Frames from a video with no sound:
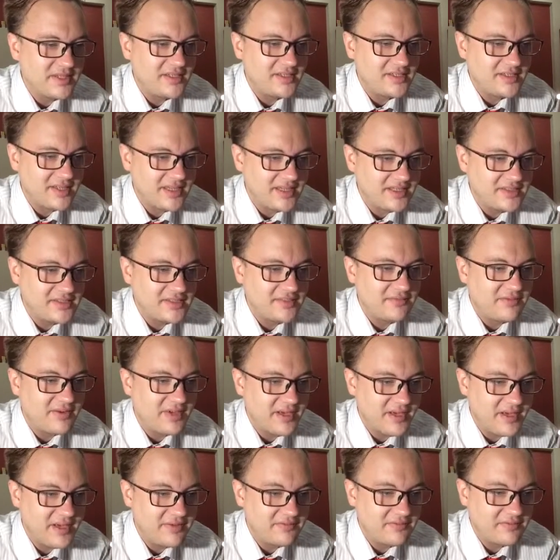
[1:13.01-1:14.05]
intensify
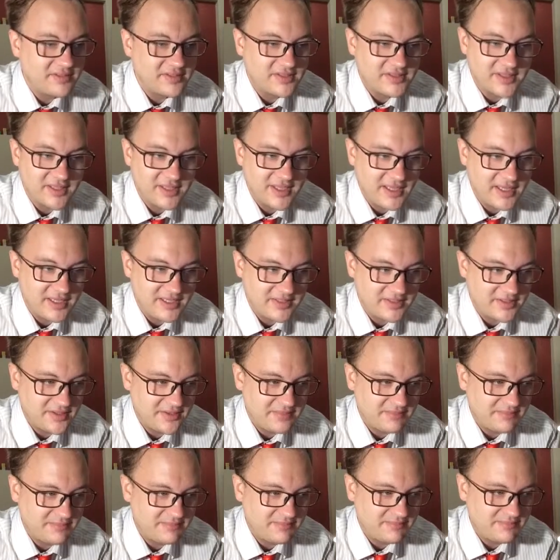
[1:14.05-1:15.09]
efforts to catch them.